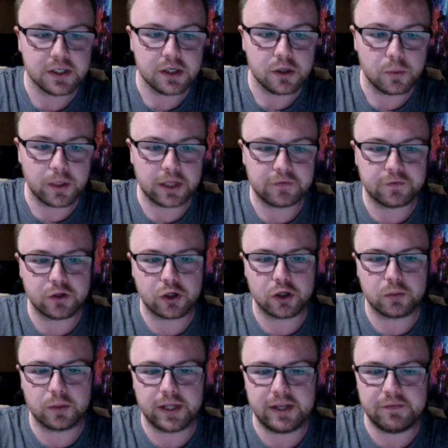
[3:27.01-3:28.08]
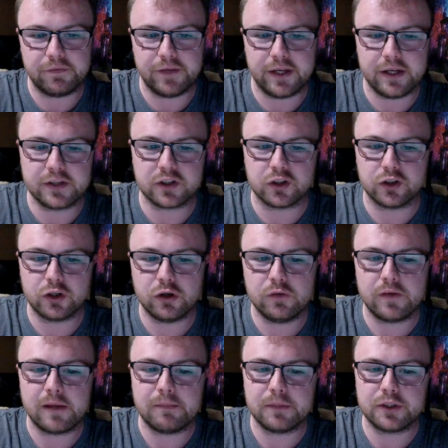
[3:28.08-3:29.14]
Wicked for Good will hit theatres on
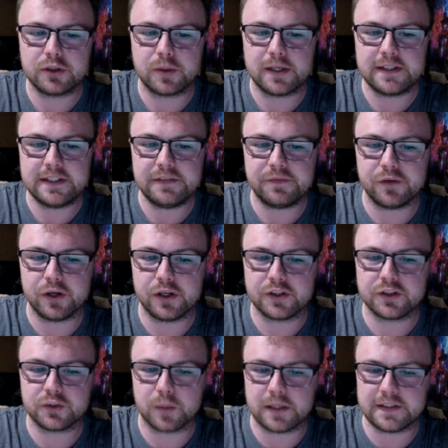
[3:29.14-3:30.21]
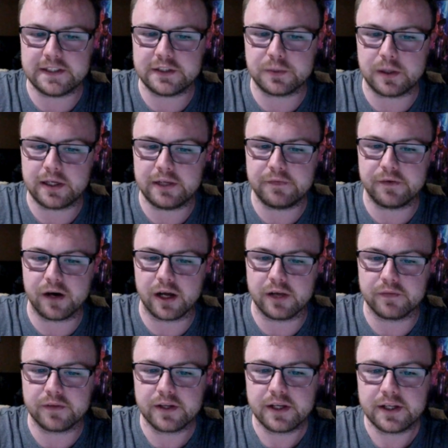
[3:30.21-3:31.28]
November 21st, 2025.